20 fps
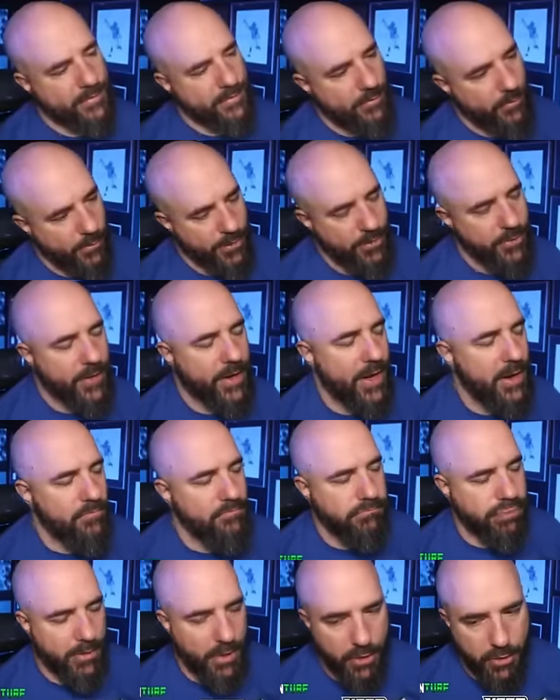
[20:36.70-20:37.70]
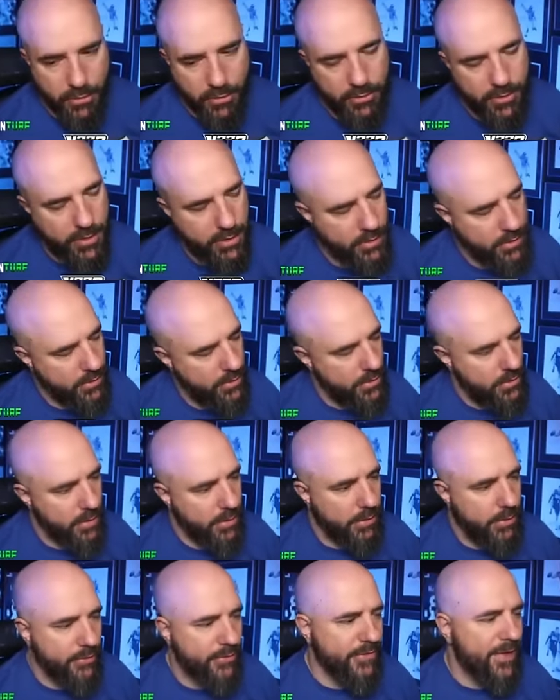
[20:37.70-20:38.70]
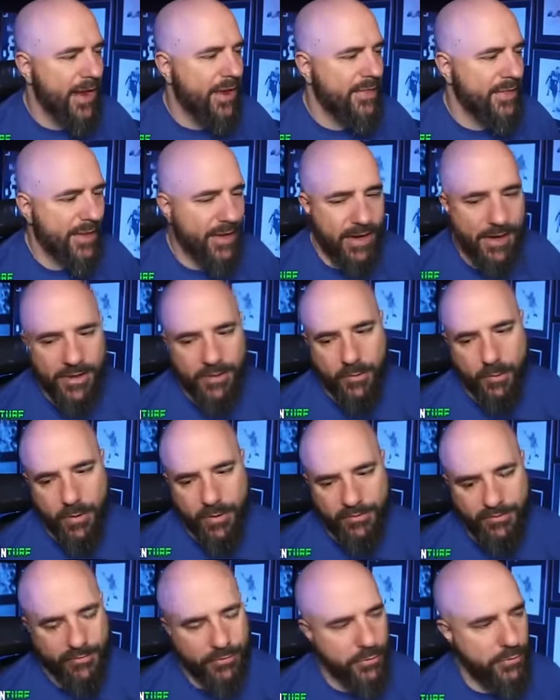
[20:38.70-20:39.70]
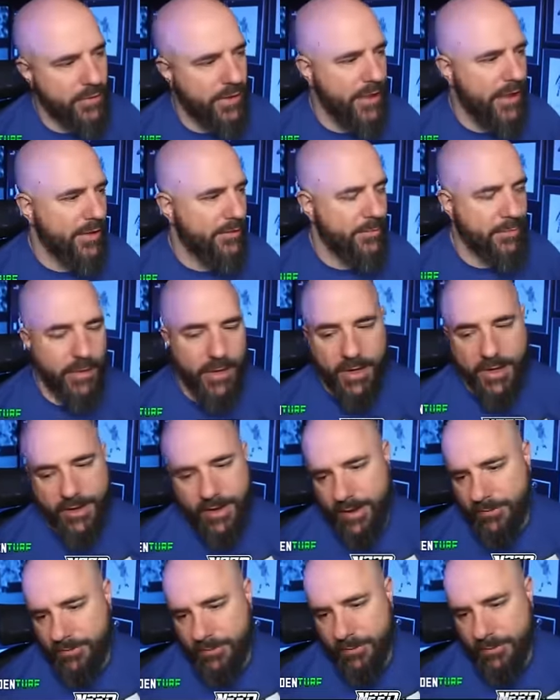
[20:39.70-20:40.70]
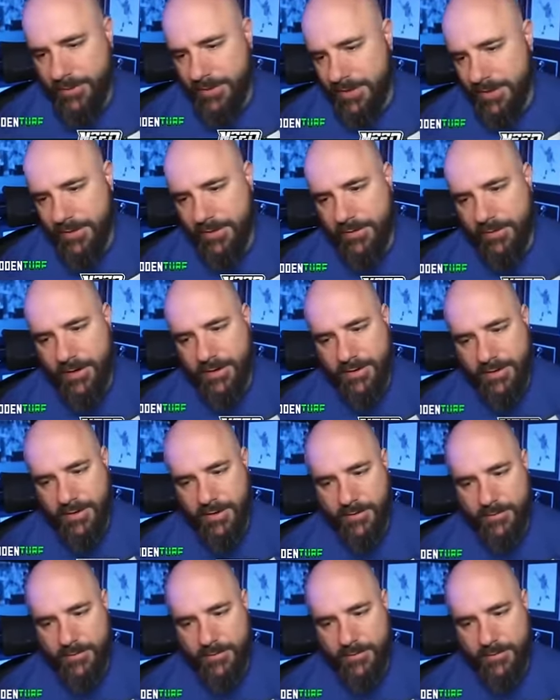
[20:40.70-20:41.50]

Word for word: When you're getting blowed, you just got to think I need one fluky ass play, and that's what we needed right there.